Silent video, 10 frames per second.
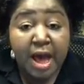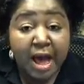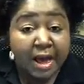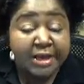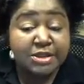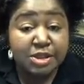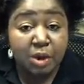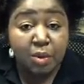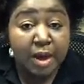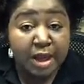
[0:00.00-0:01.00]
I
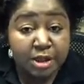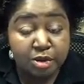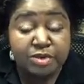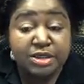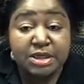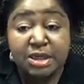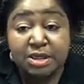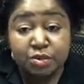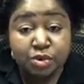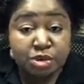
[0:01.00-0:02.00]
don't I use it
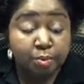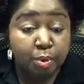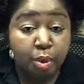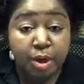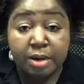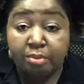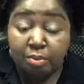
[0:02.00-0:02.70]
to support